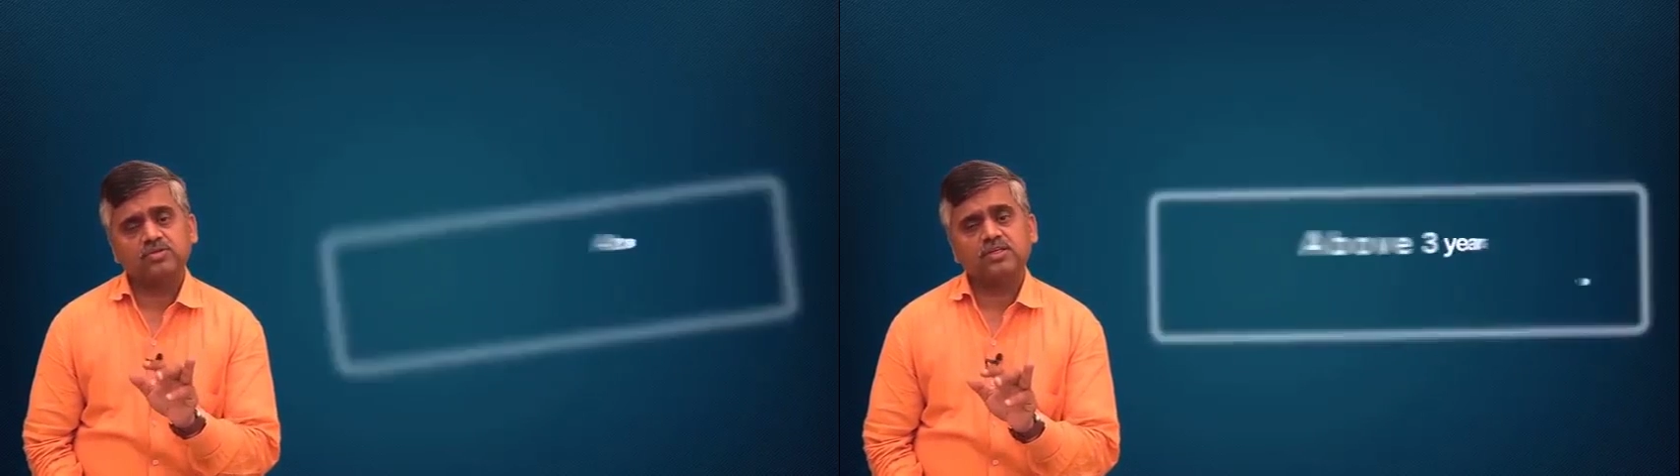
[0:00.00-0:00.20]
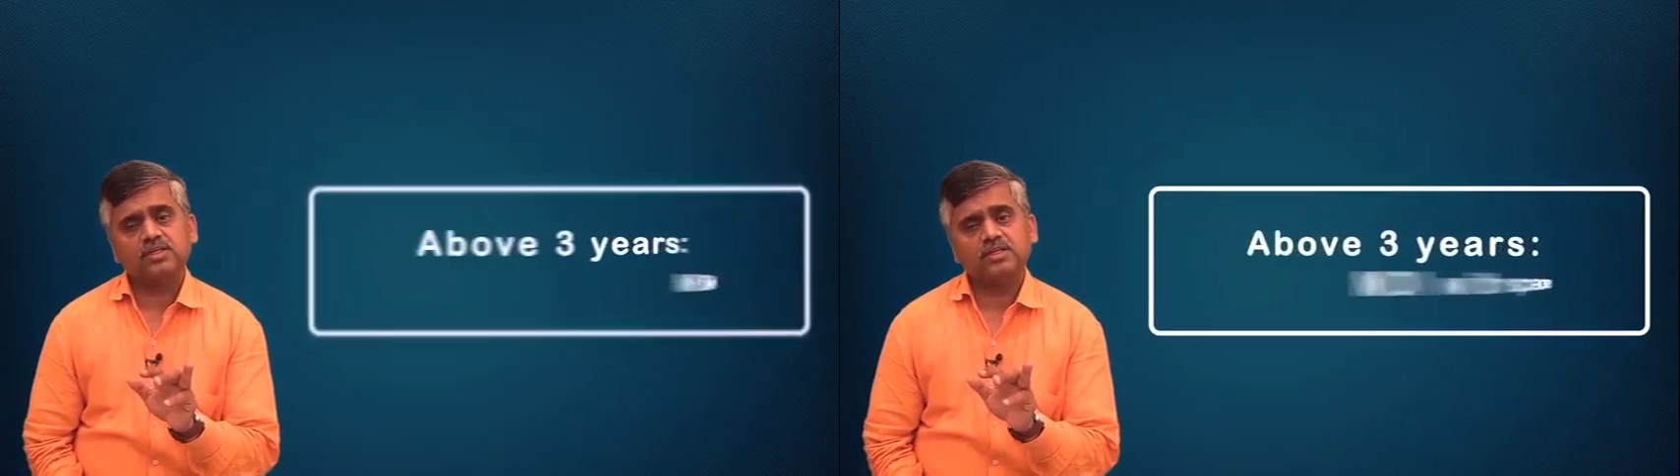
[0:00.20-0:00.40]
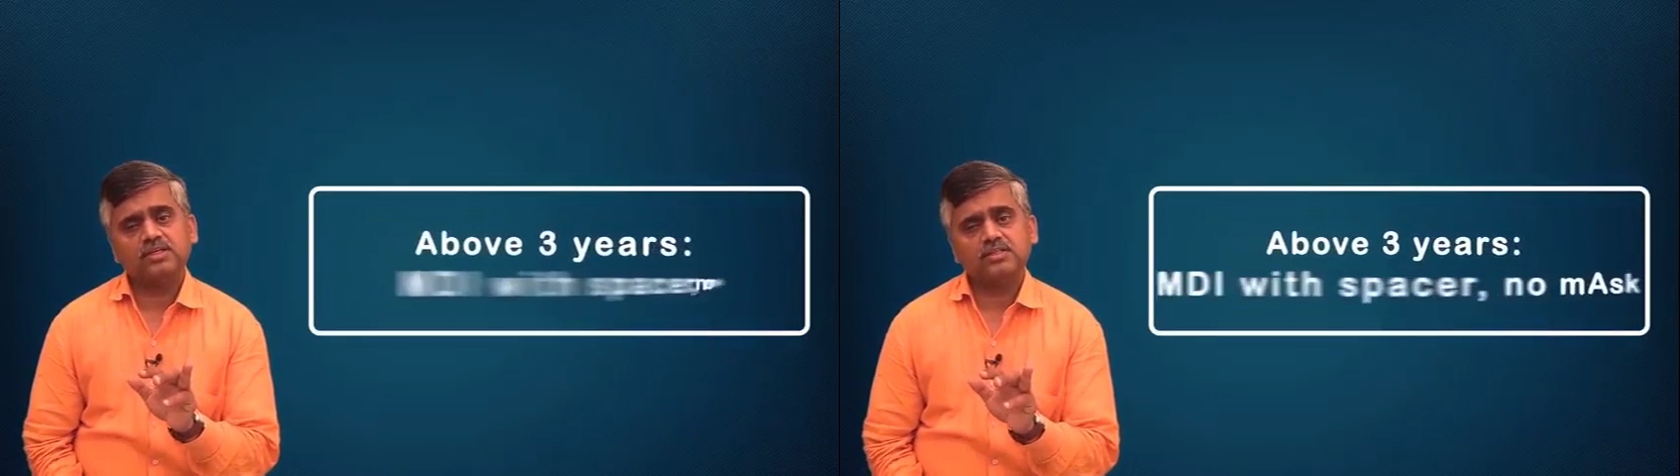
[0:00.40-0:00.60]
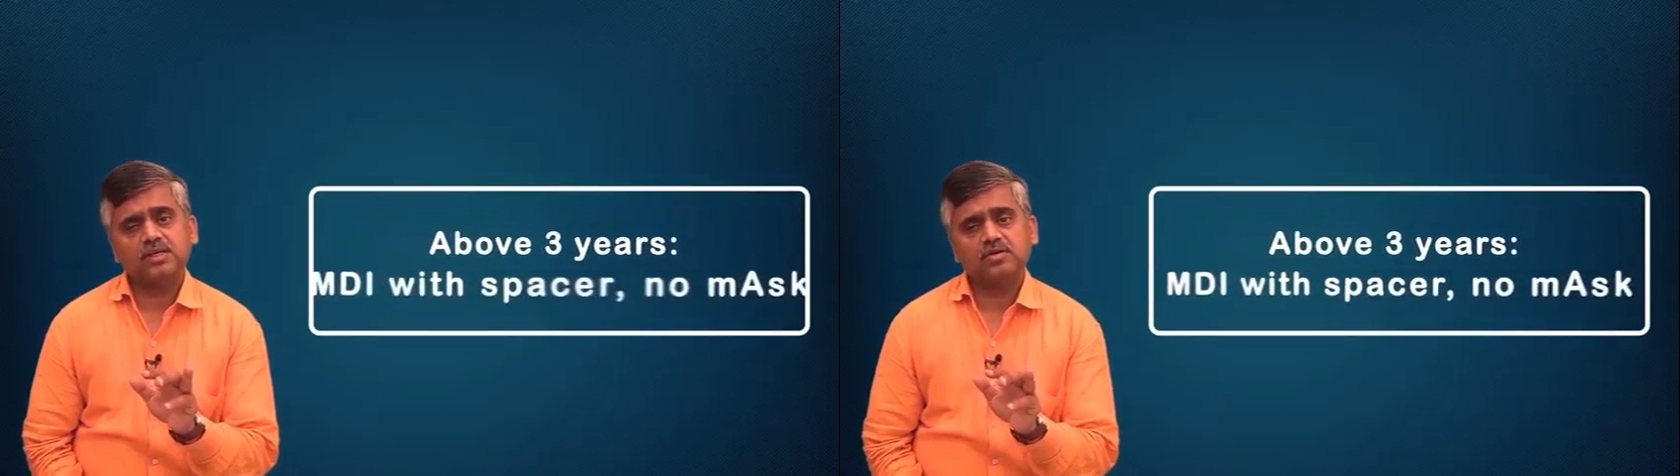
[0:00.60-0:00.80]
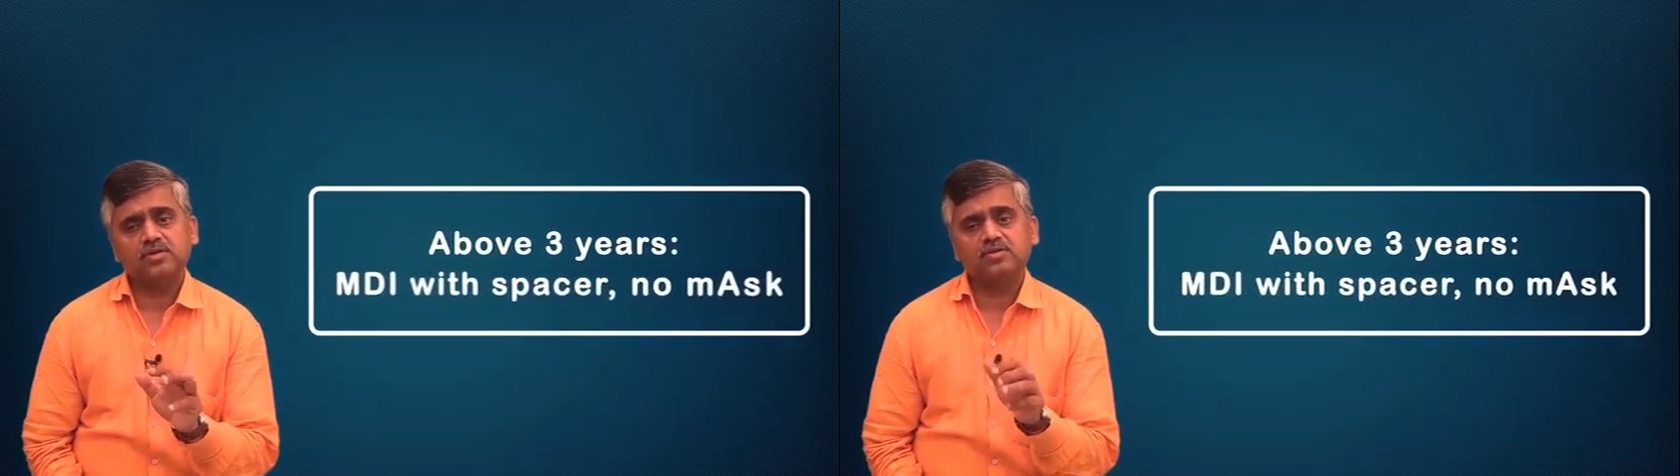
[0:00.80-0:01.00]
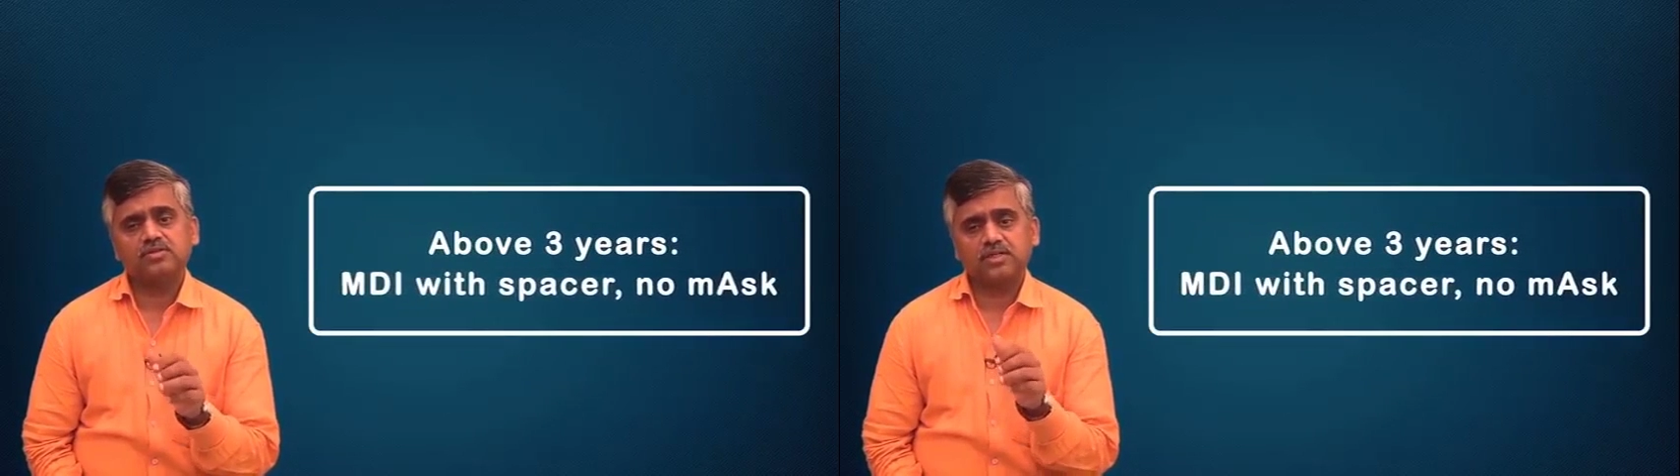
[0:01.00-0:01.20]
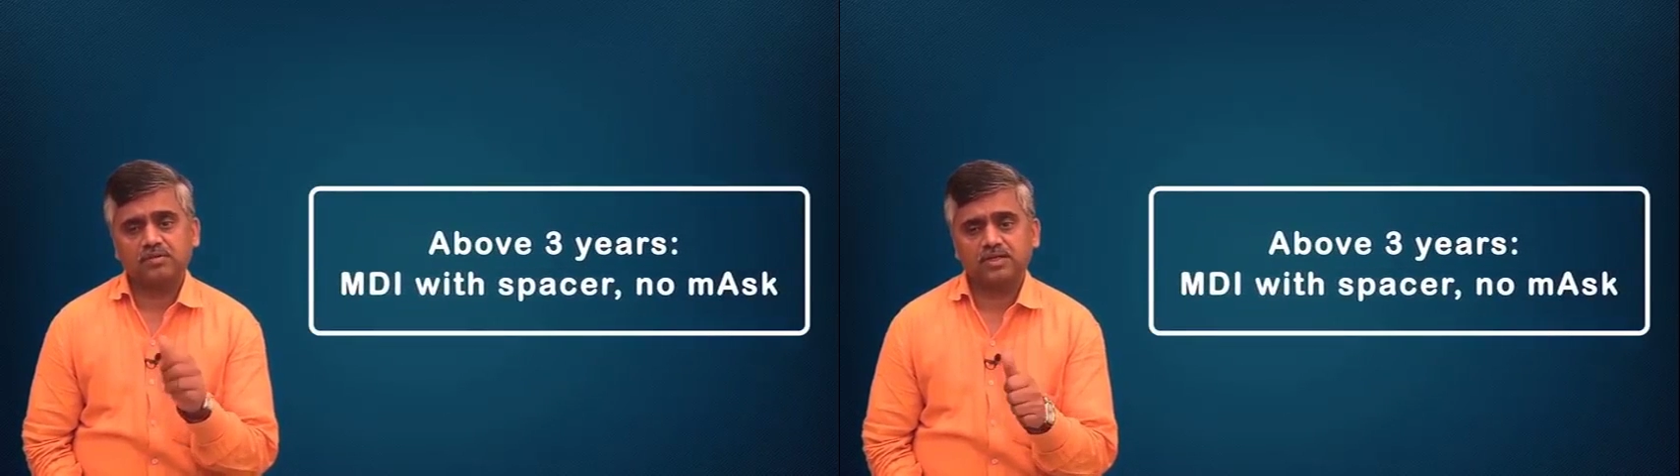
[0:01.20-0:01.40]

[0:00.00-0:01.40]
Above 3 years, I am going to use